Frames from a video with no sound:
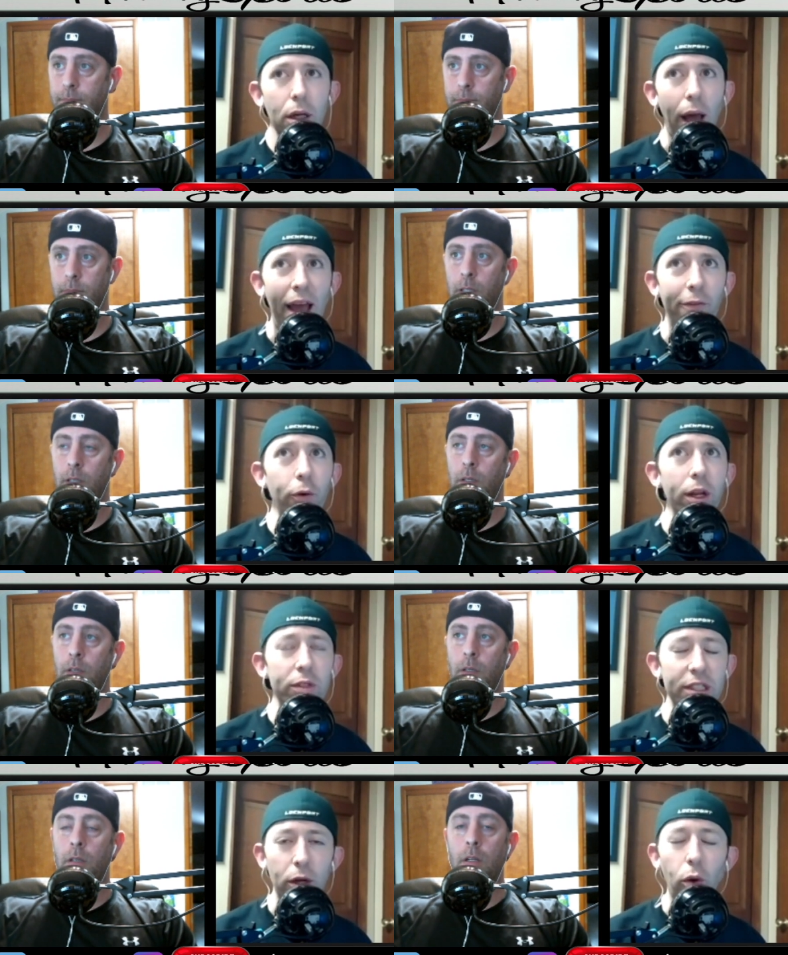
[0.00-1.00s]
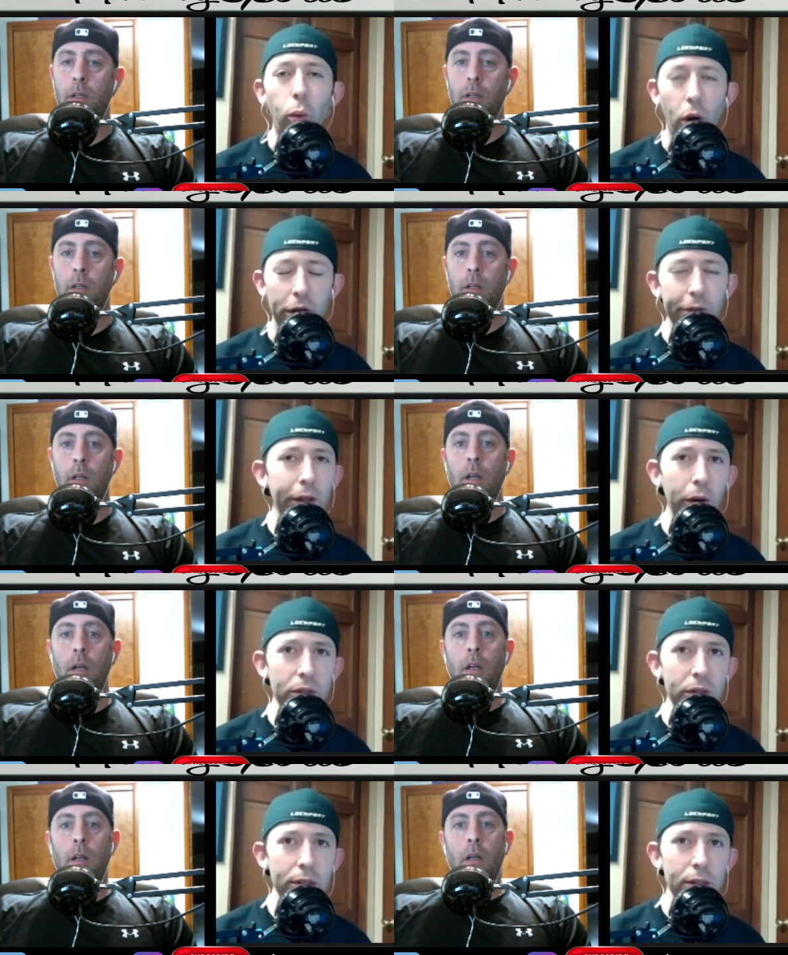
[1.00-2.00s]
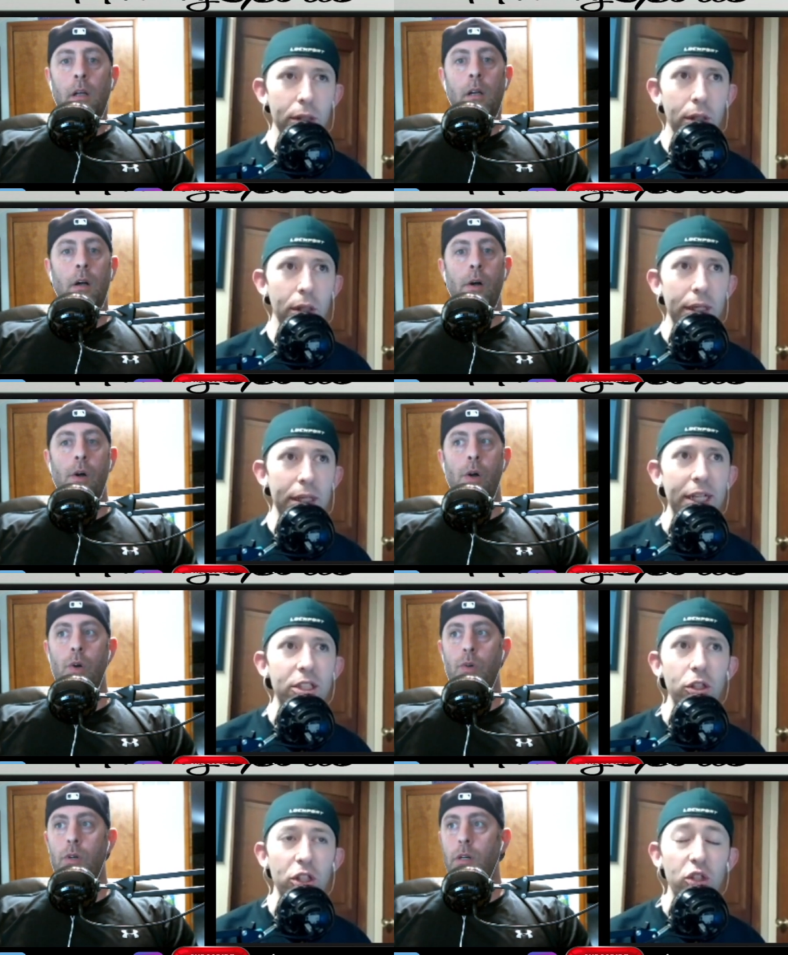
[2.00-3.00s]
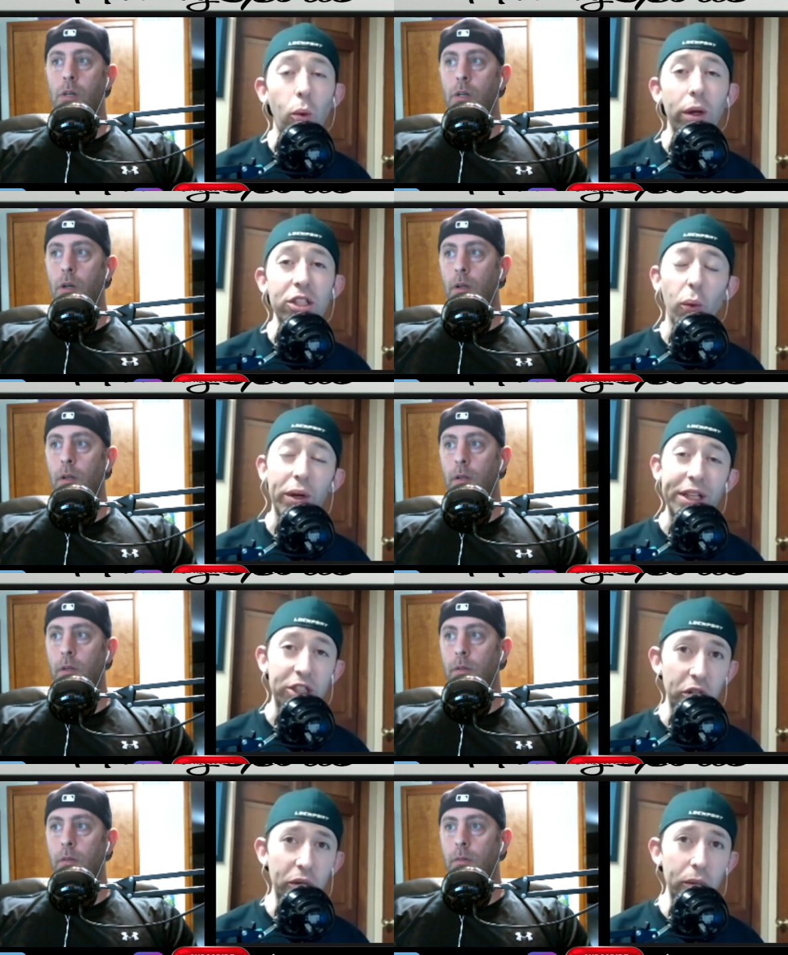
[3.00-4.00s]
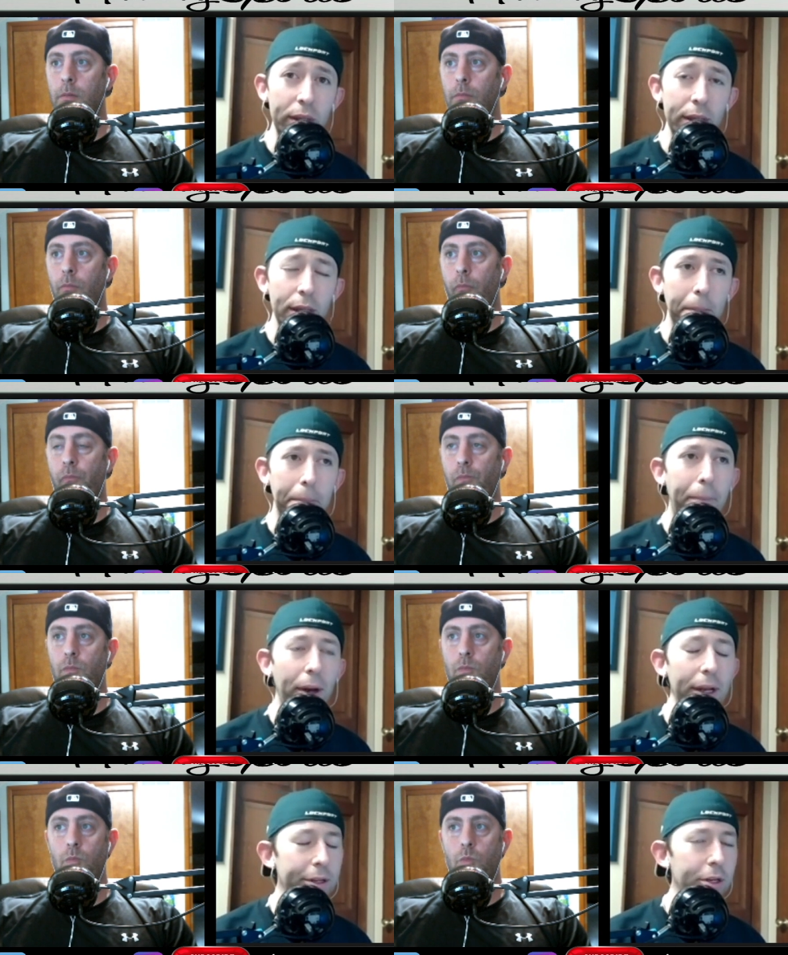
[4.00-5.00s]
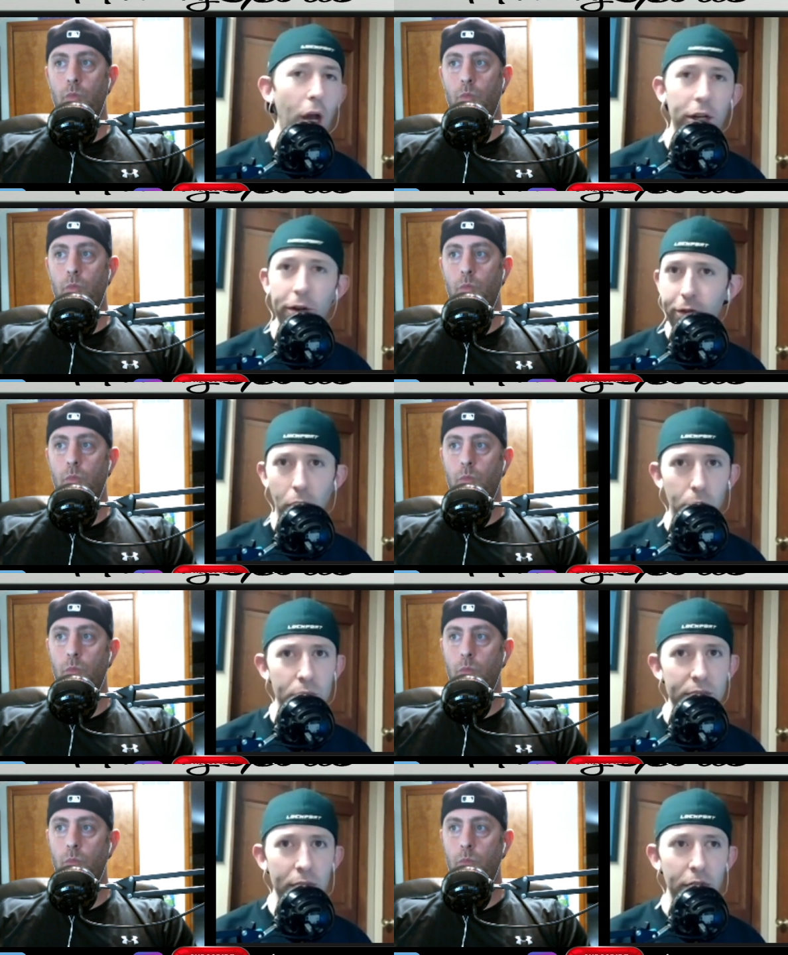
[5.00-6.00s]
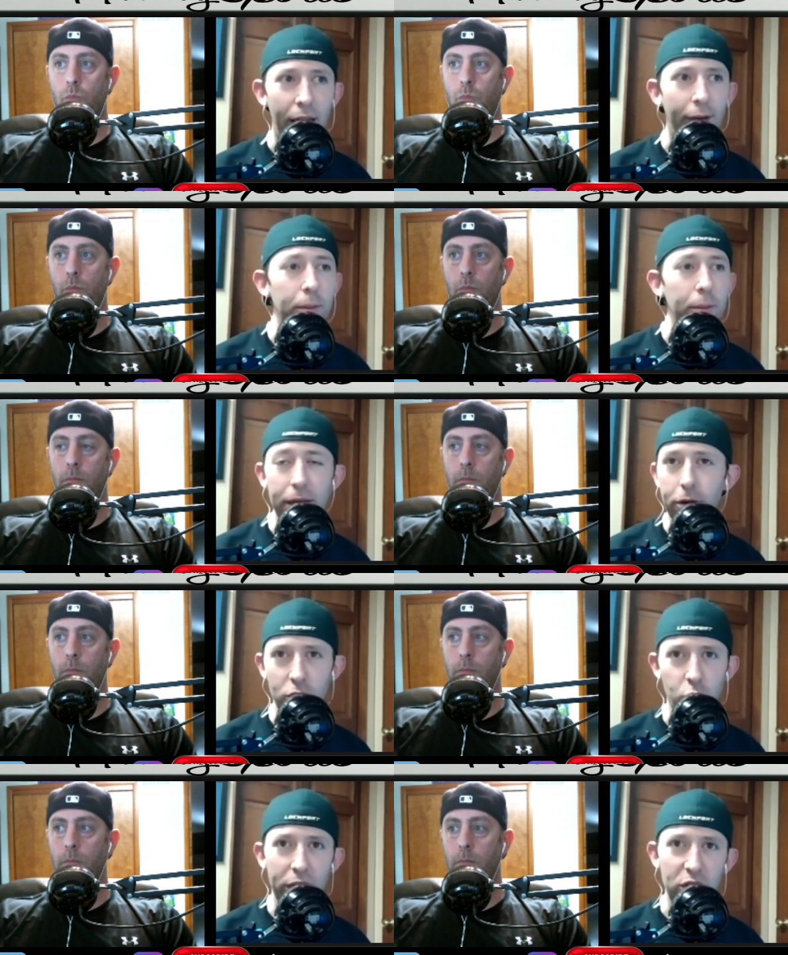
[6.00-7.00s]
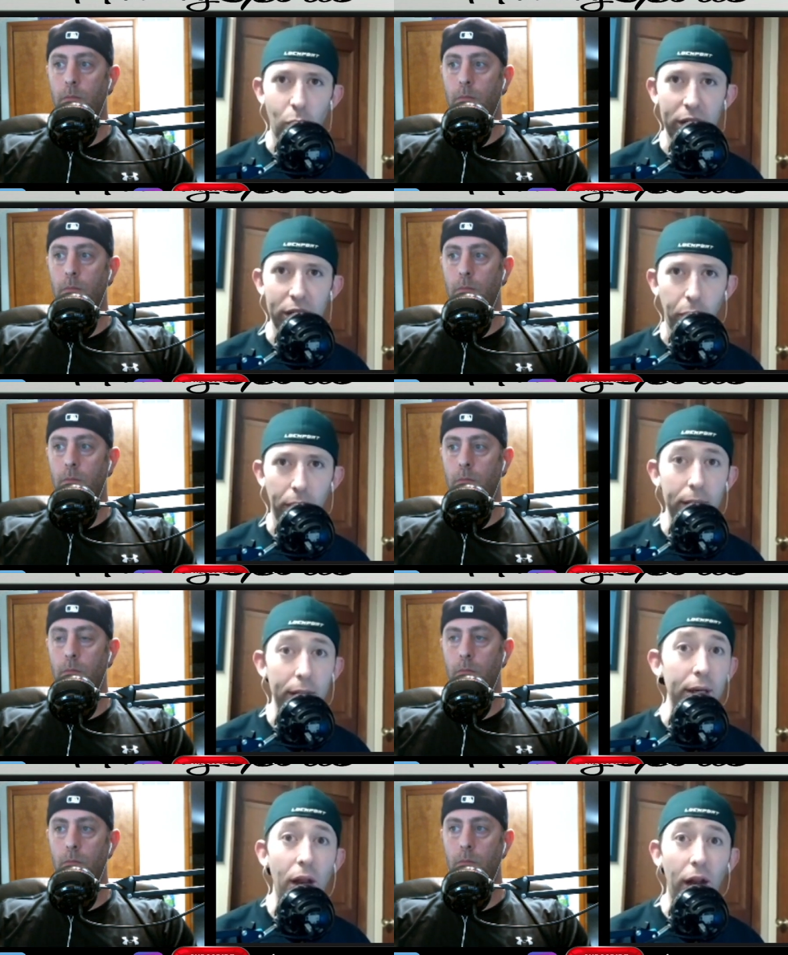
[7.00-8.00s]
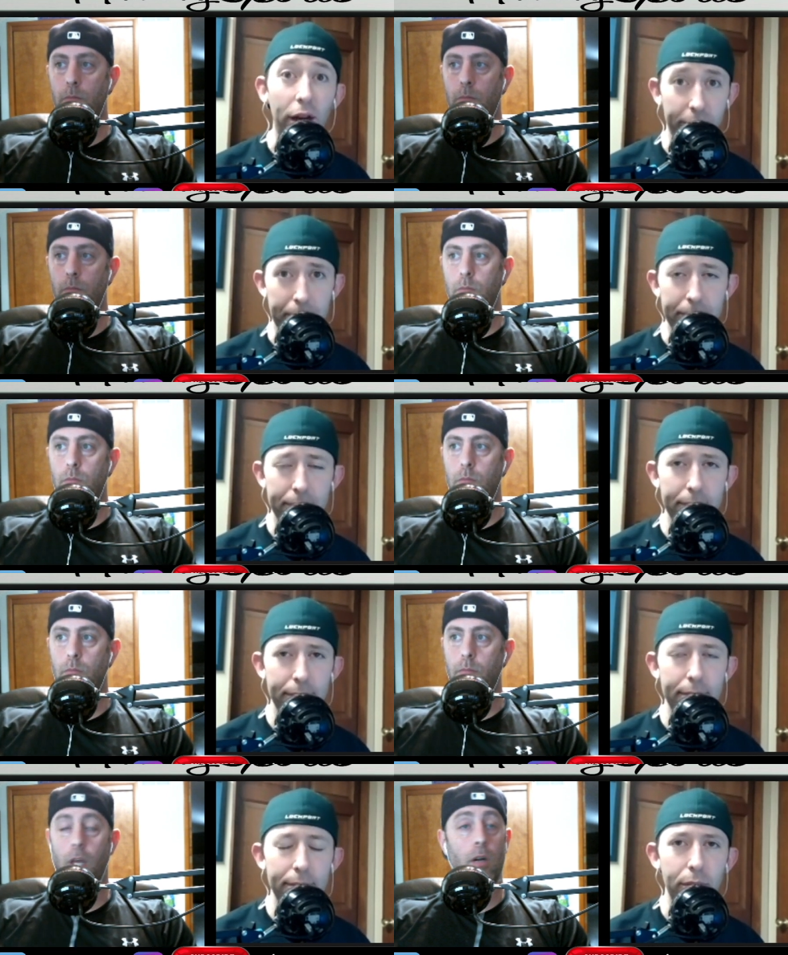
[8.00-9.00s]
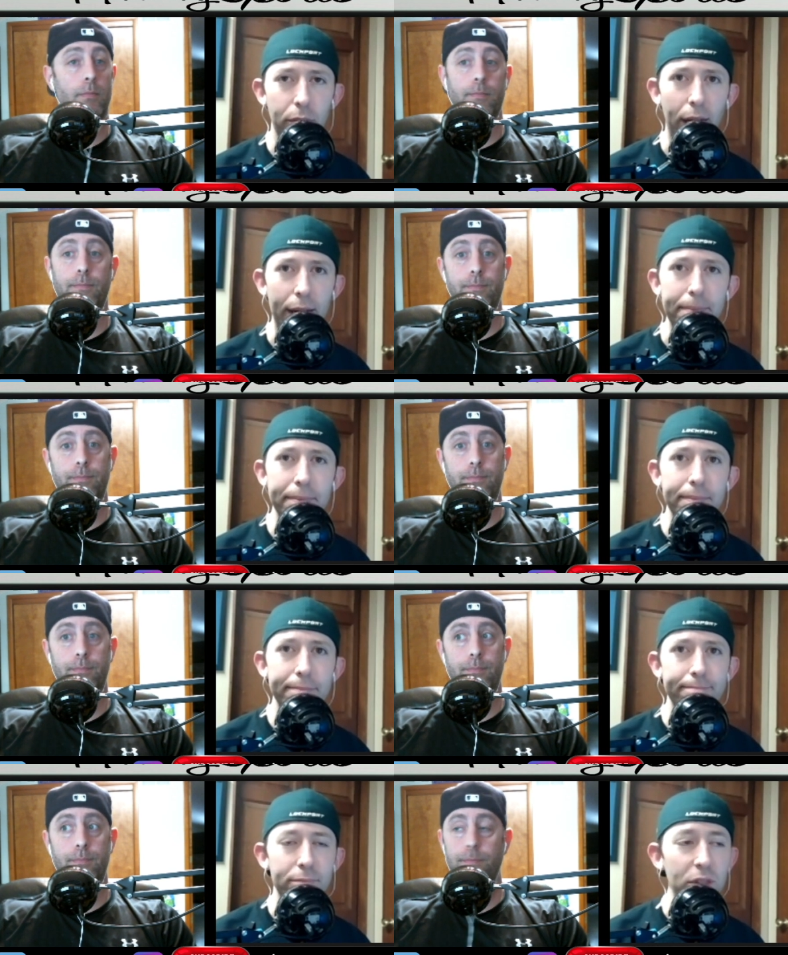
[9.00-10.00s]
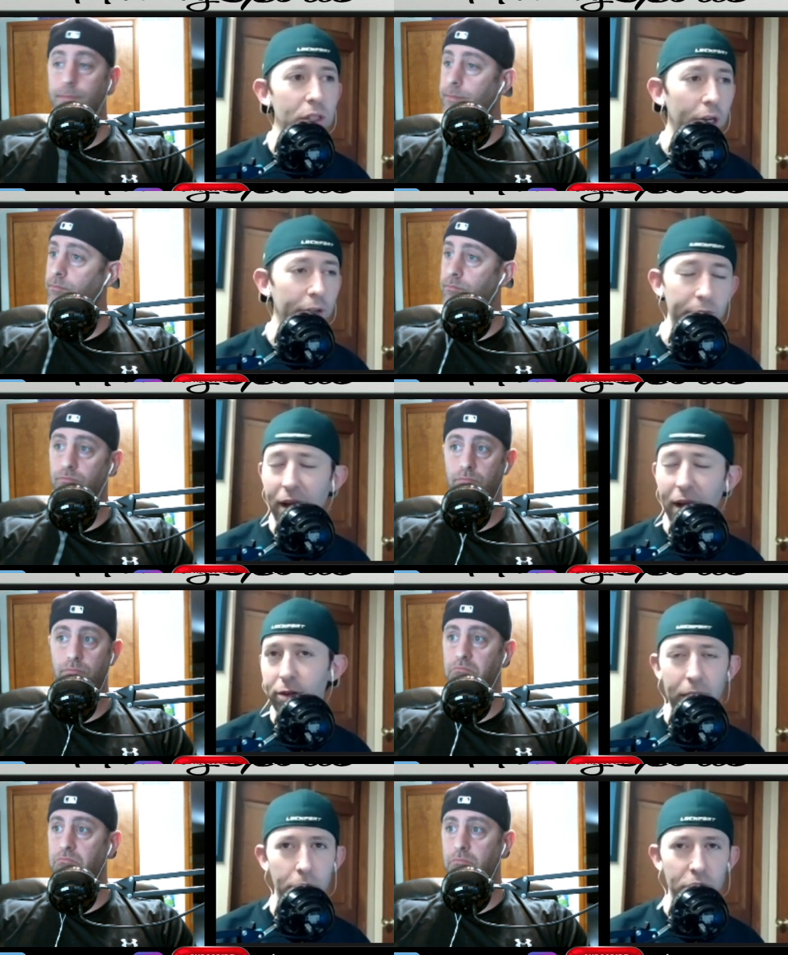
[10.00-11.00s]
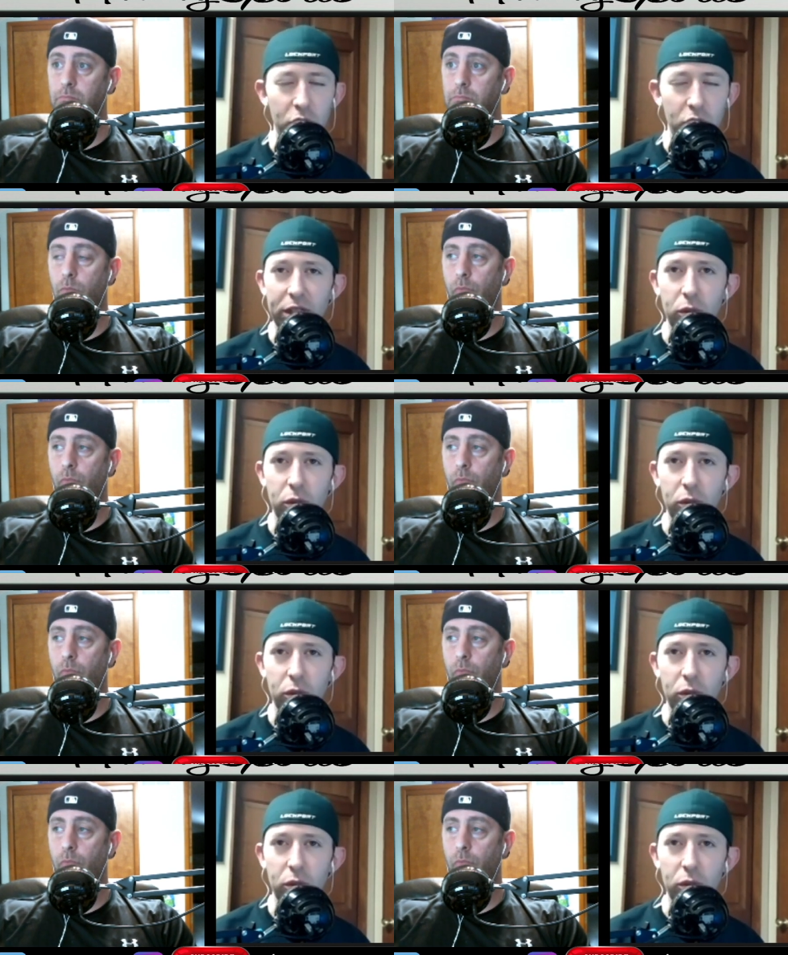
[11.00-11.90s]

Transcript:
Speaker 1: Every single one of those gets you to 2022, but none of those have to be here in 2023. None of them. No. Right? None of them have to be here in 2023.